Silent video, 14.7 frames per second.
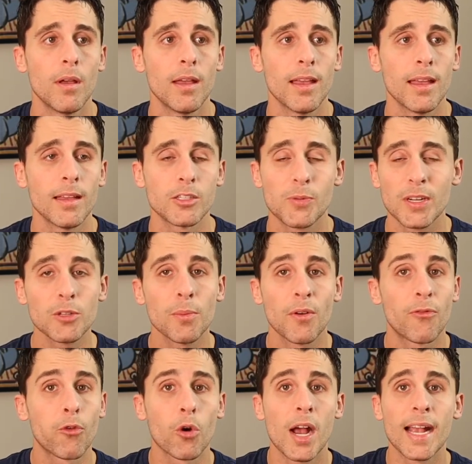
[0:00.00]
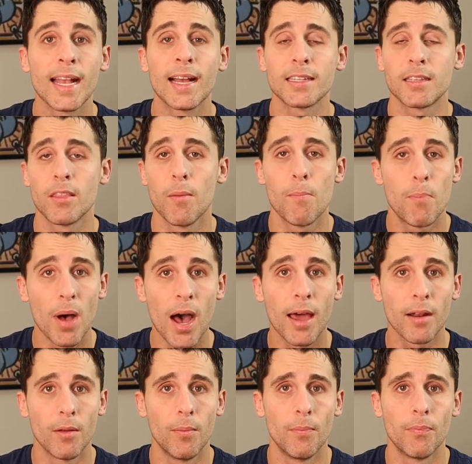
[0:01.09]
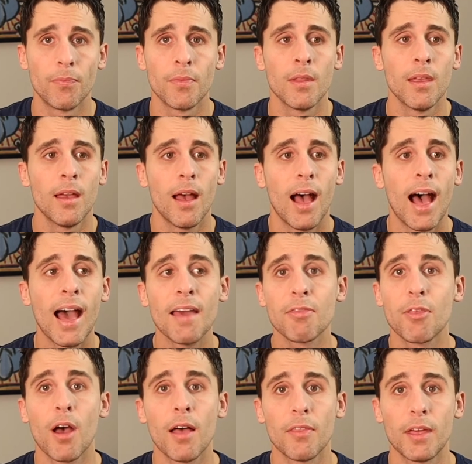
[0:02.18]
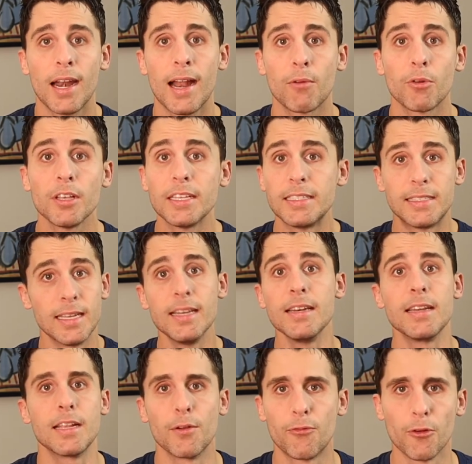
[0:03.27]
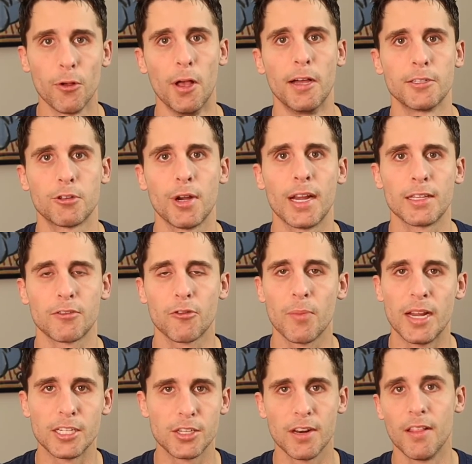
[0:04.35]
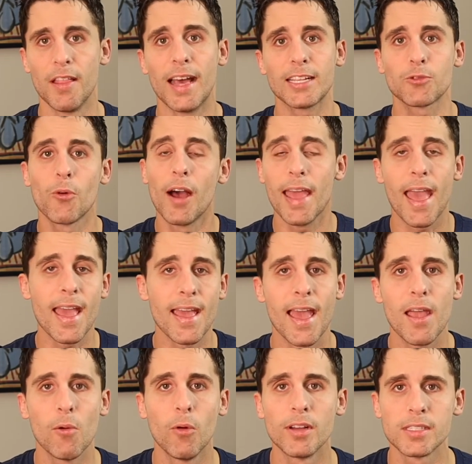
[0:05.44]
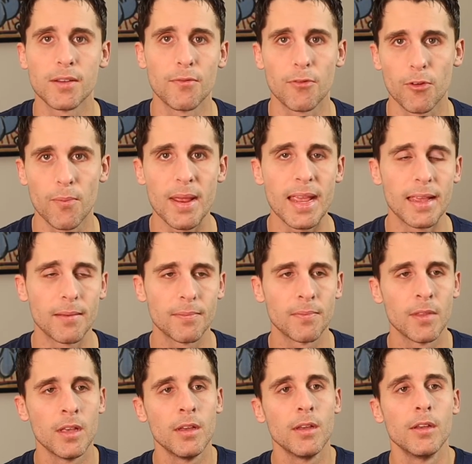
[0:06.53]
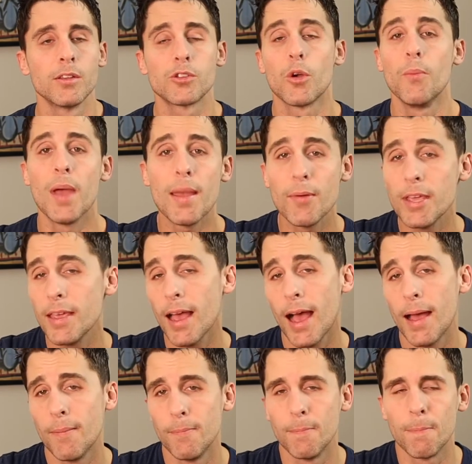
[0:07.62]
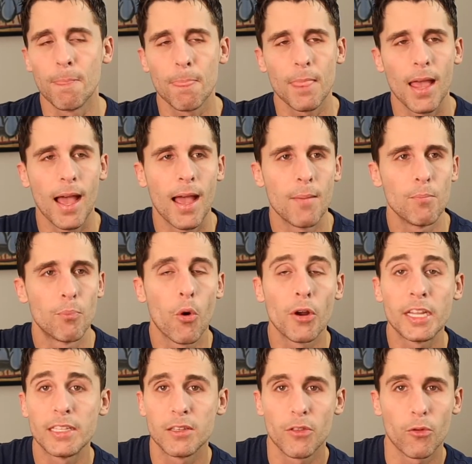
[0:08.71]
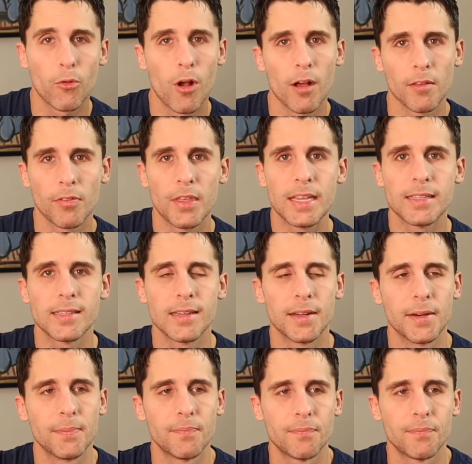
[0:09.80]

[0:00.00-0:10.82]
especially before I got to the bottom, I thought that I really didn't need a full-on transformation, and that's why AA wasn't for me. So maybe I'm pointing to the wrong things here.